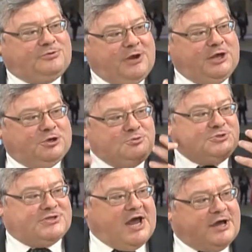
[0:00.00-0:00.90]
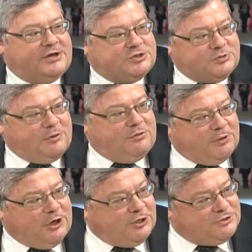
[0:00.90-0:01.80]
create new standards with
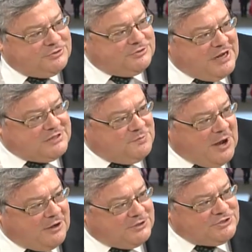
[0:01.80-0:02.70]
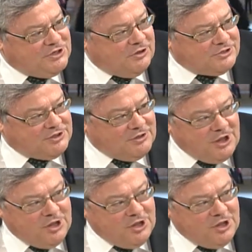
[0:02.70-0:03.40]
regard to transparency also.